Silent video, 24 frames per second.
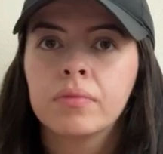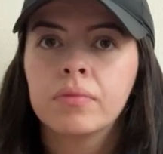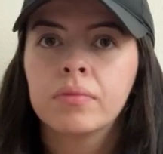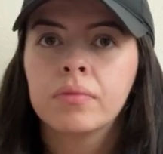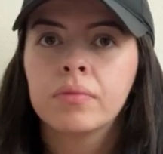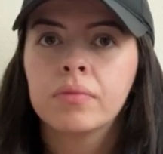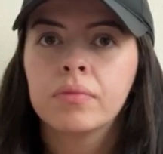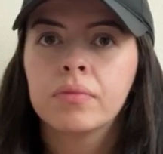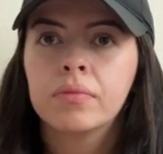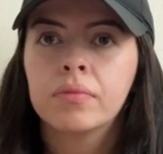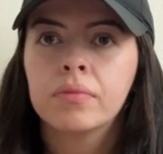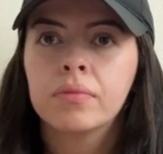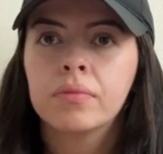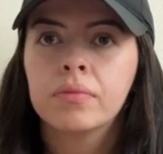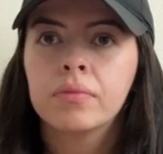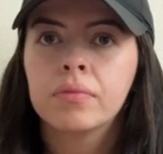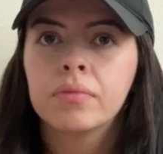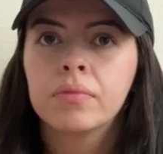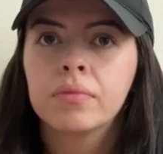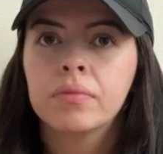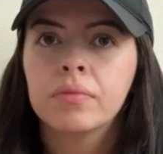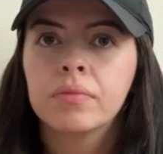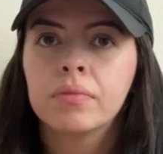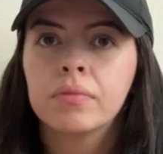
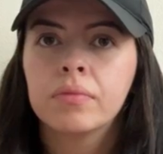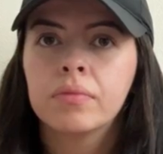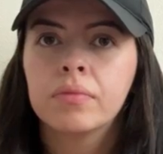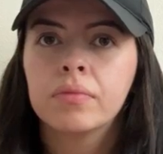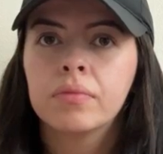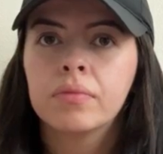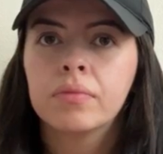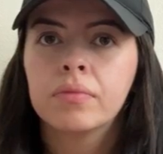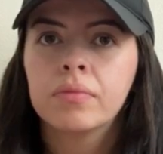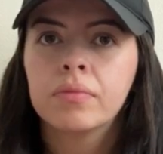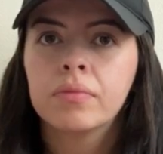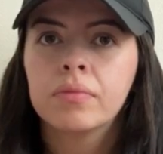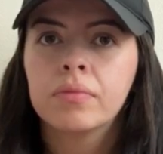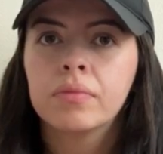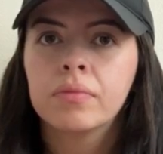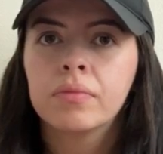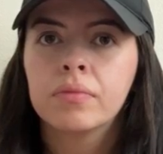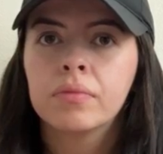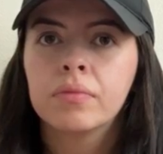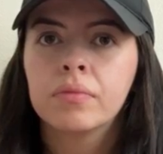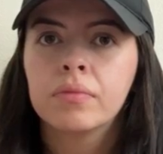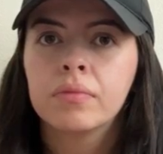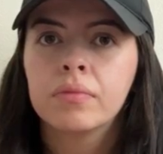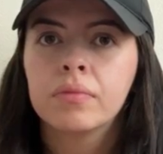
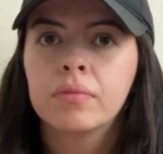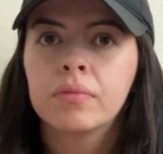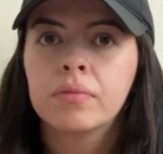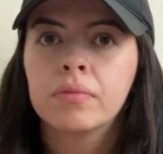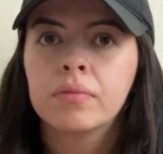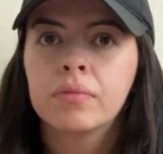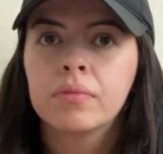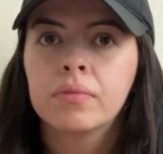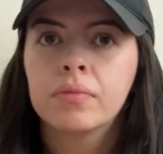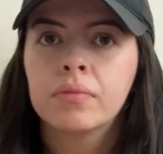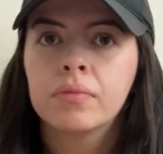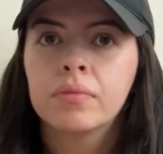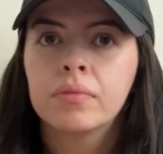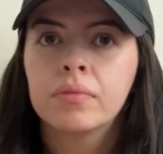This person isn't speaking.